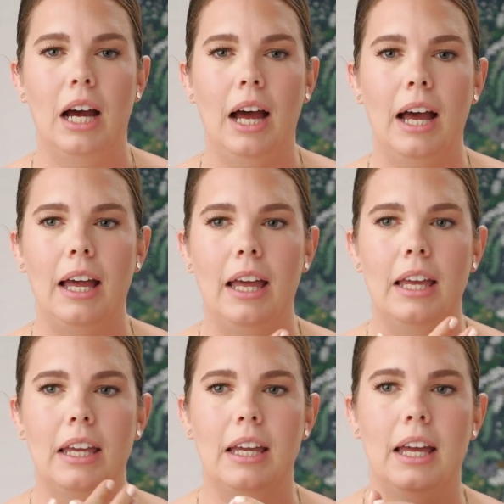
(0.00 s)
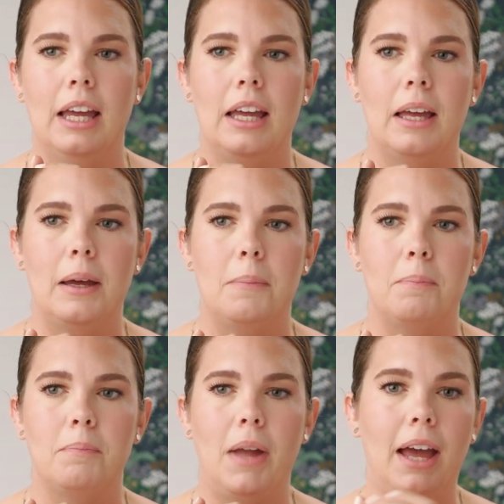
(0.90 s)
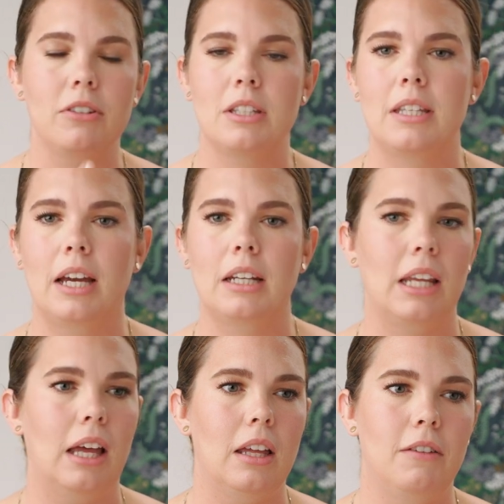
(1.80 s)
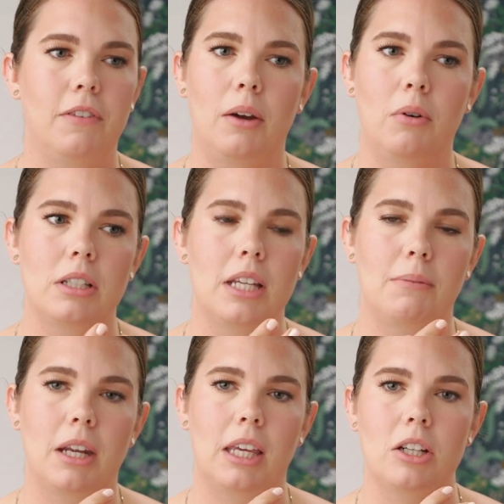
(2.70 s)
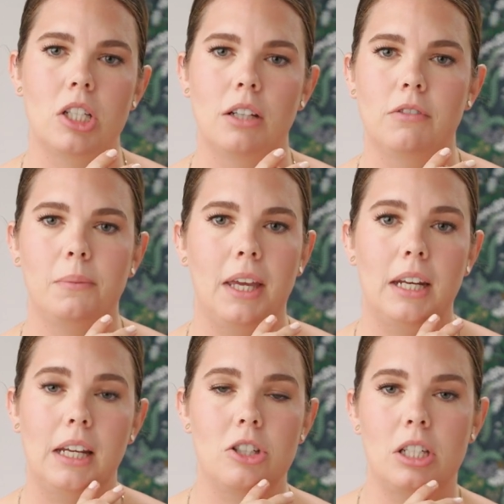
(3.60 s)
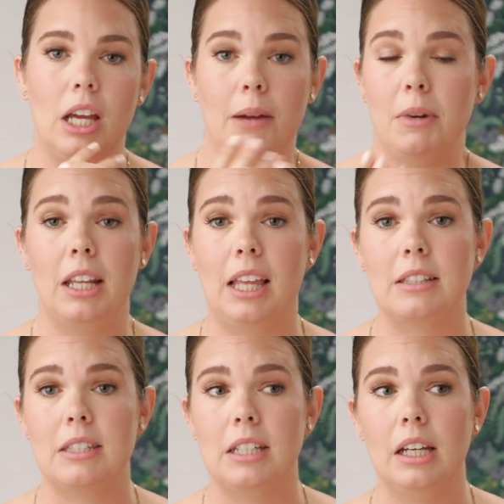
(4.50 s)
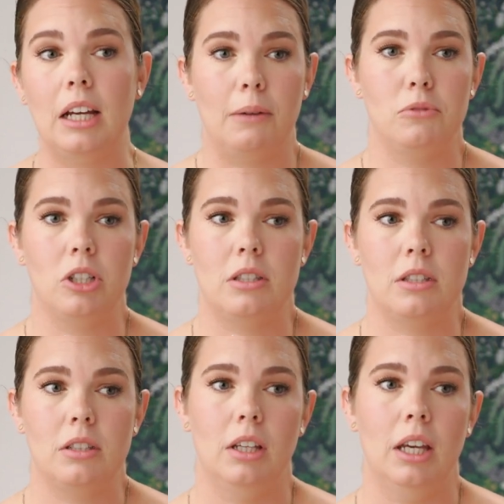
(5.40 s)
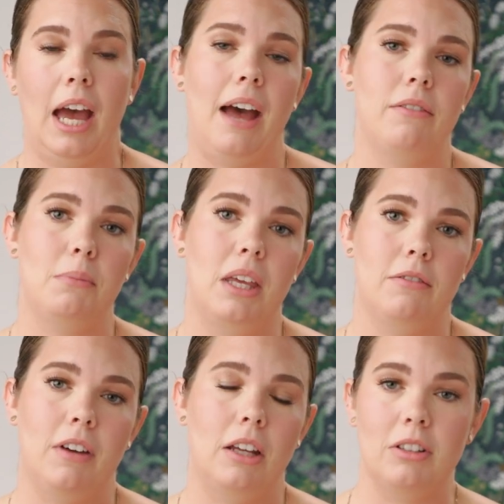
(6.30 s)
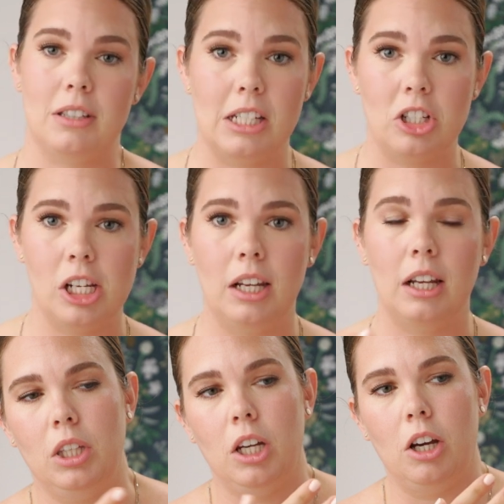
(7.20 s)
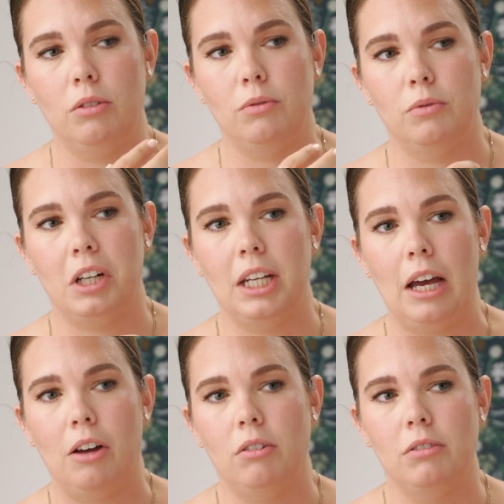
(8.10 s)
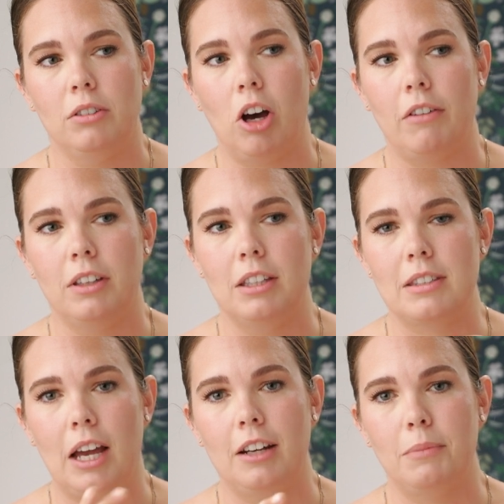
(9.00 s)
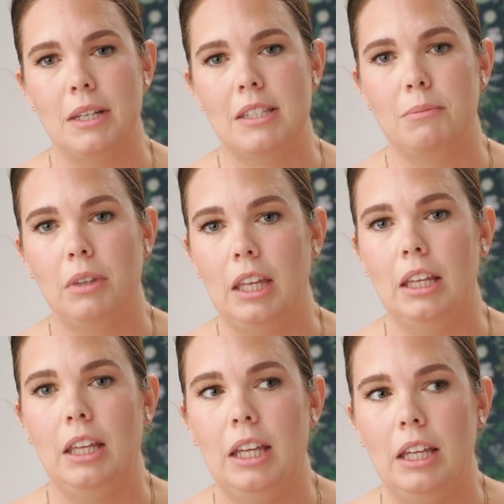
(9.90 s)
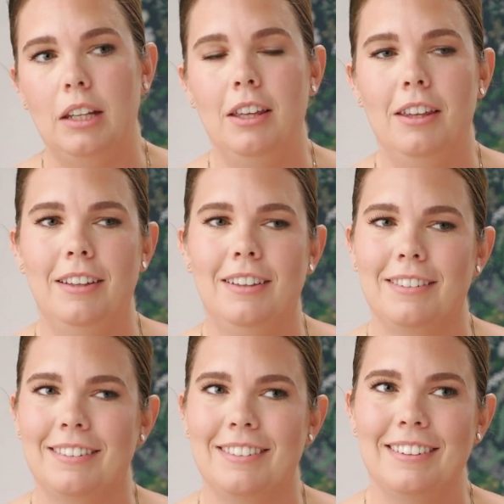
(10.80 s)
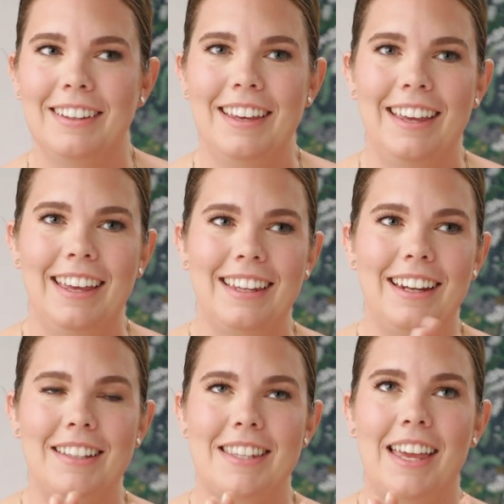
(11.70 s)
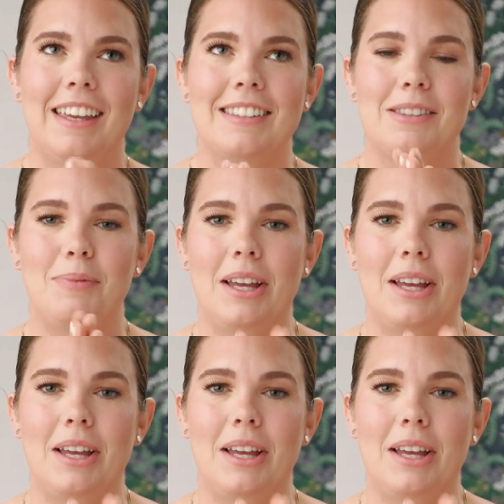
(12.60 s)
I haven't decided yet if I want to take medication for my ADHD. I'm not against it. I'm just haven't made the final decision. You know, right now, coffee is kind of my stimulant, and not saying it's the